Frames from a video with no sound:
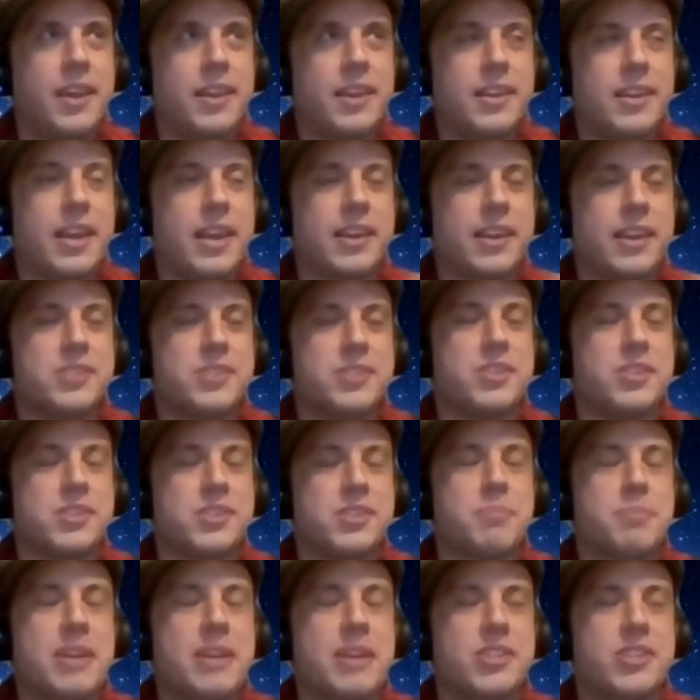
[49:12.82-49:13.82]
yeah, because you
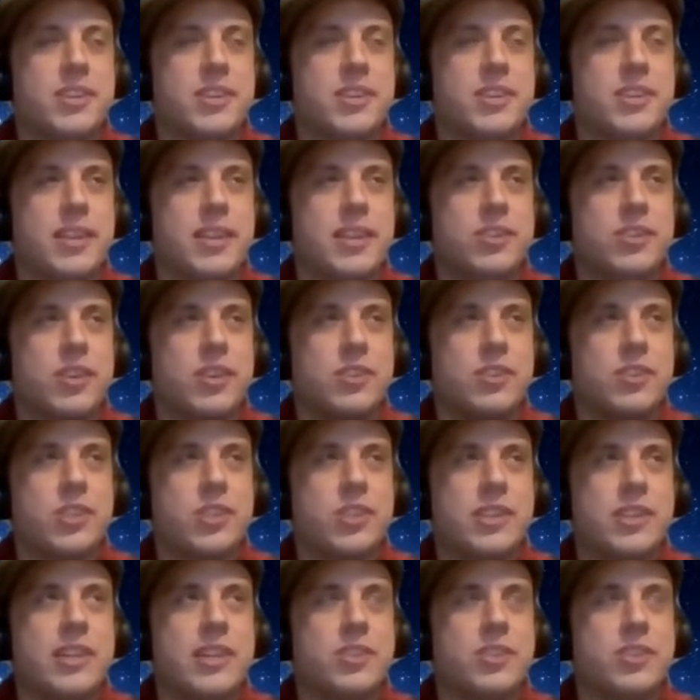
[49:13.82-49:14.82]
just mentioned that
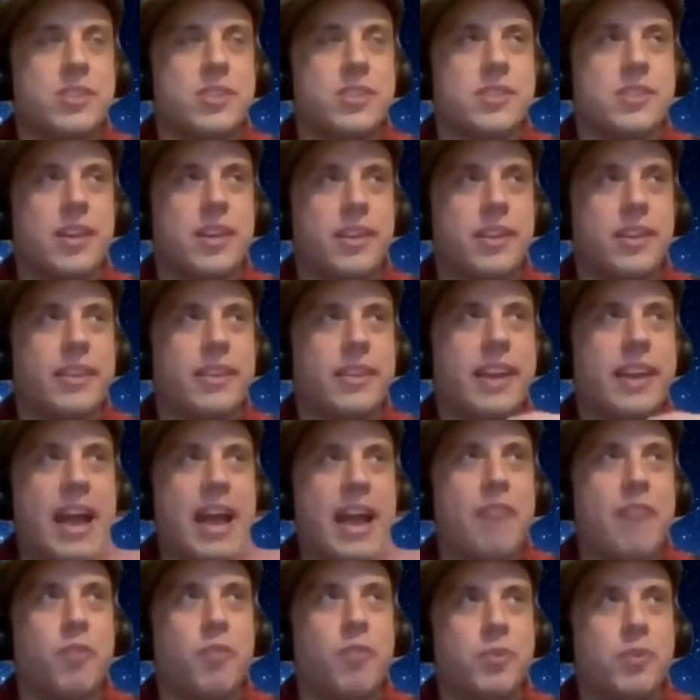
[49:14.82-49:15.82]
she teaches like
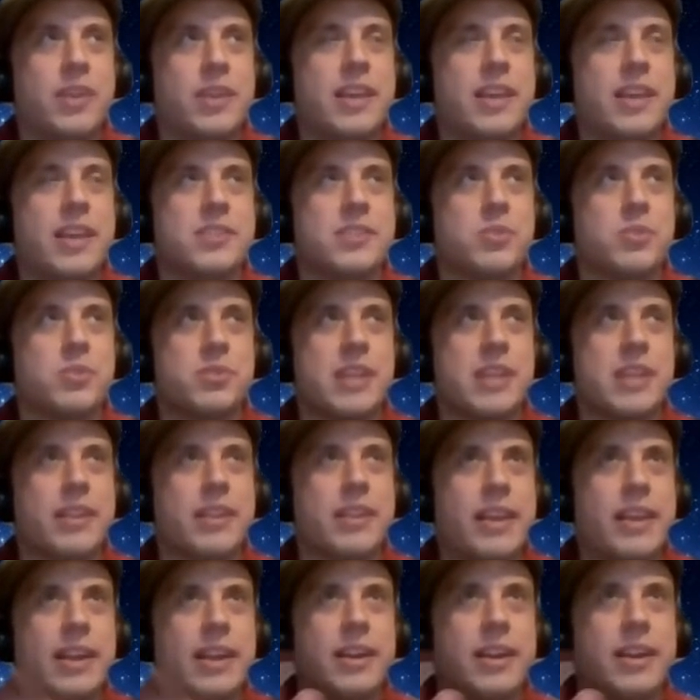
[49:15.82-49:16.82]
Afro dance. So is
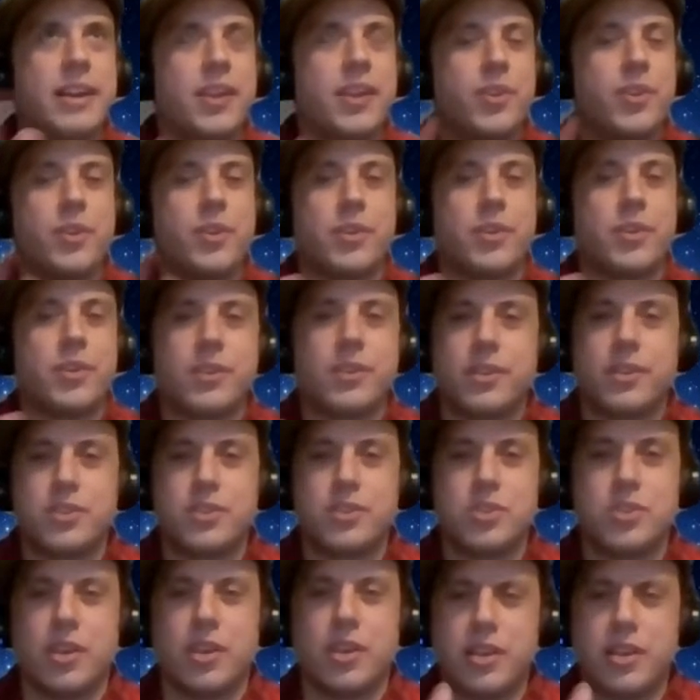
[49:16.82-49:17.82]
that like another?
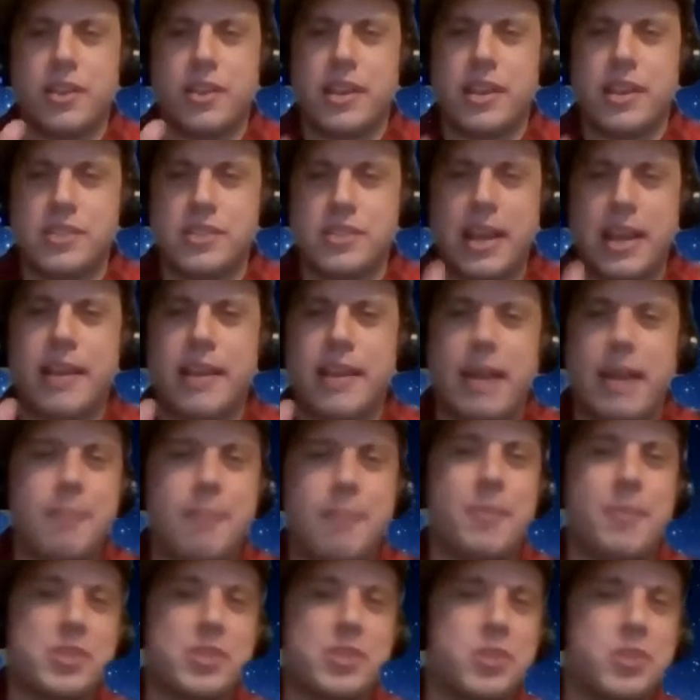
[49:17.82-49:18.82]

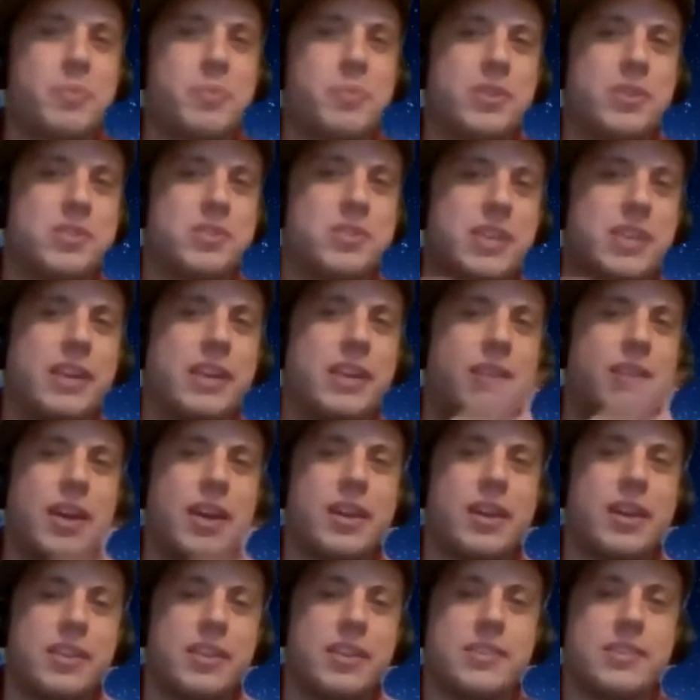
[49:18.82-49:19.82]
I'm assuming there's like a
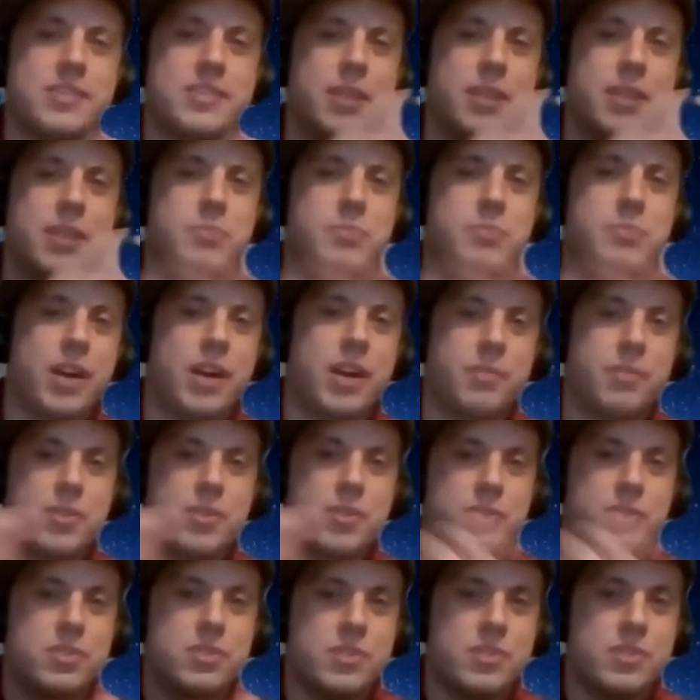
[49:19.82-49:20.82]
lot of
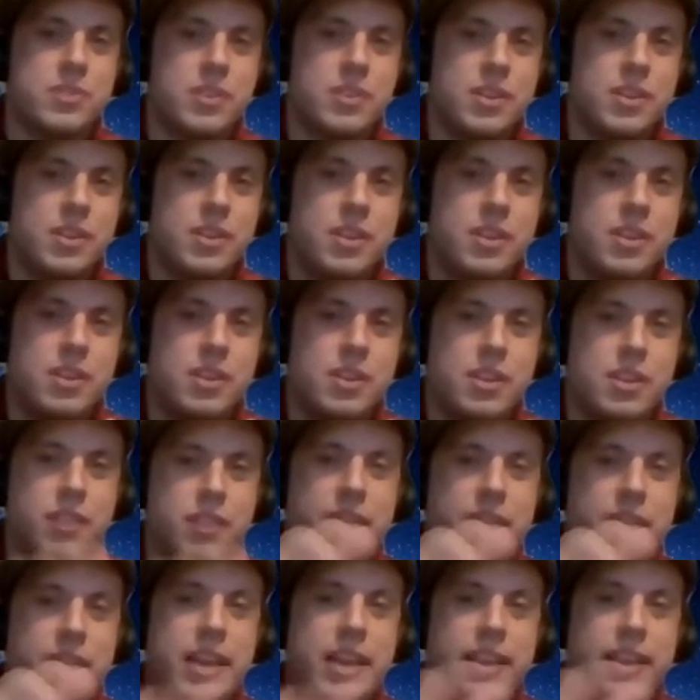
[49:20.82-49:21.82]
subgenres
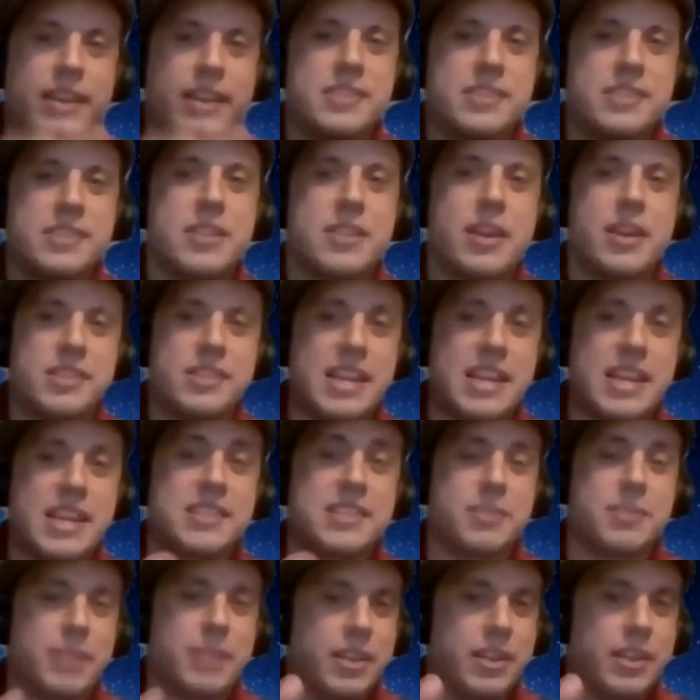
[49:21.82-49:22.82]
of that. Like, is that
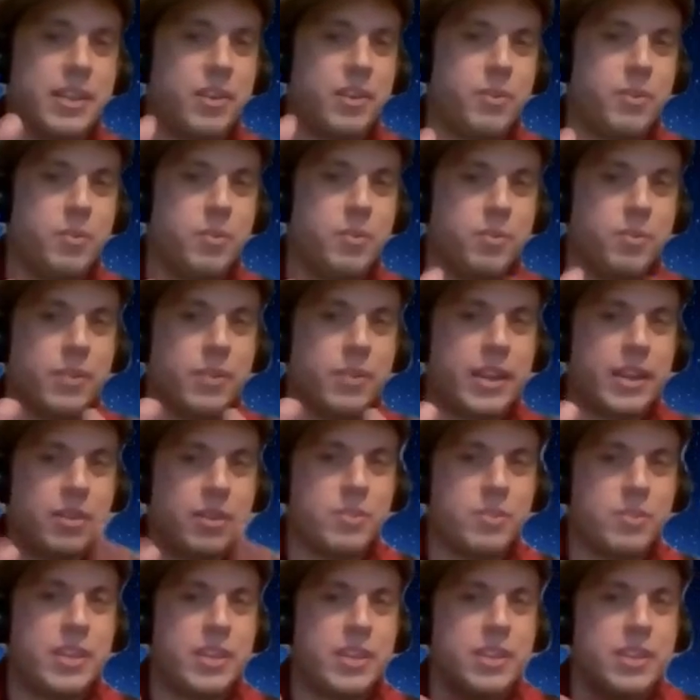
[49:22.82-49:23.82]
something you
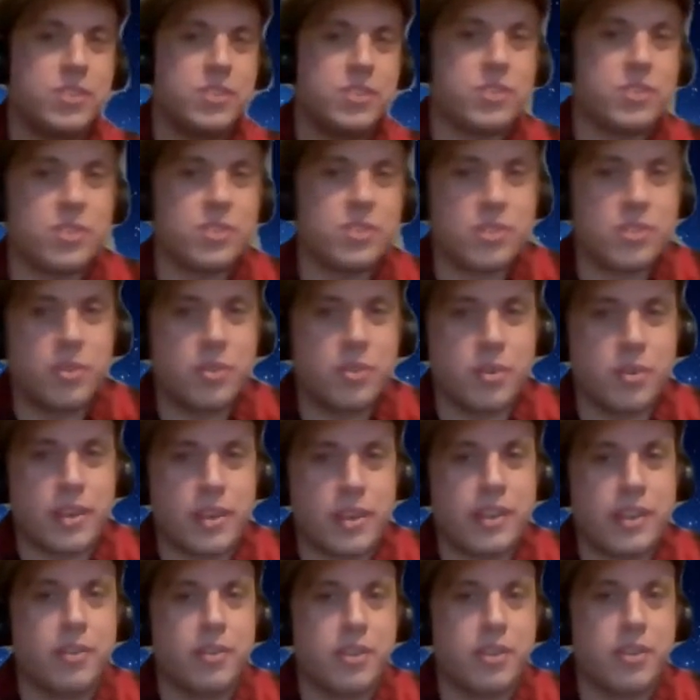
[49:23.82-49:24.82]
teach too, or
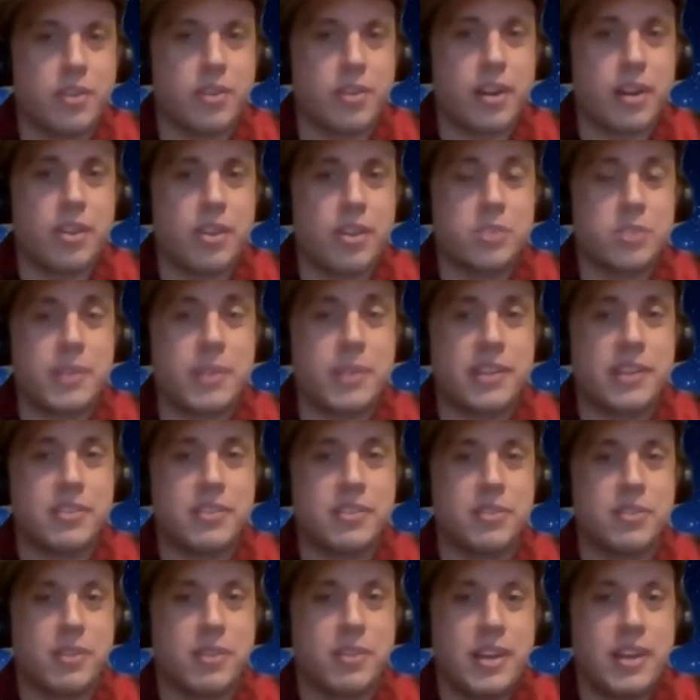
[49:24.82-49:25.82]
like your knowledge about
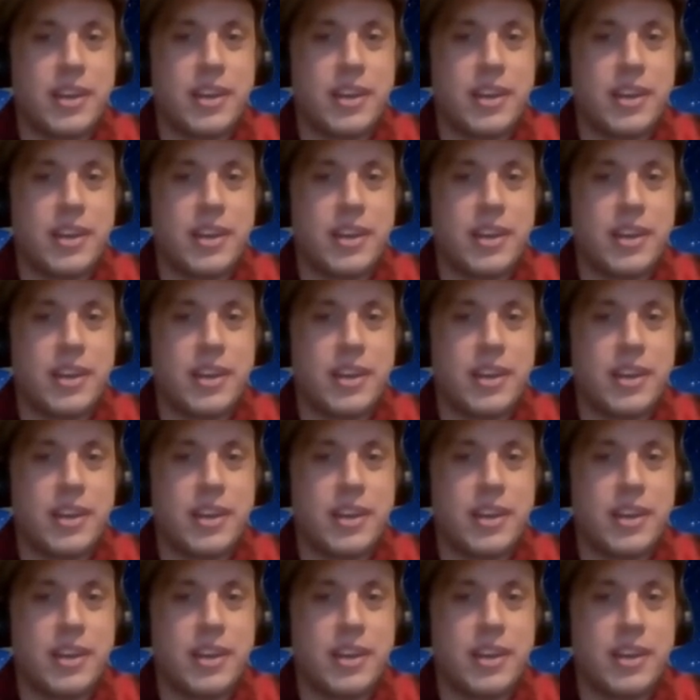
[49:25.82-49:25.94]
too?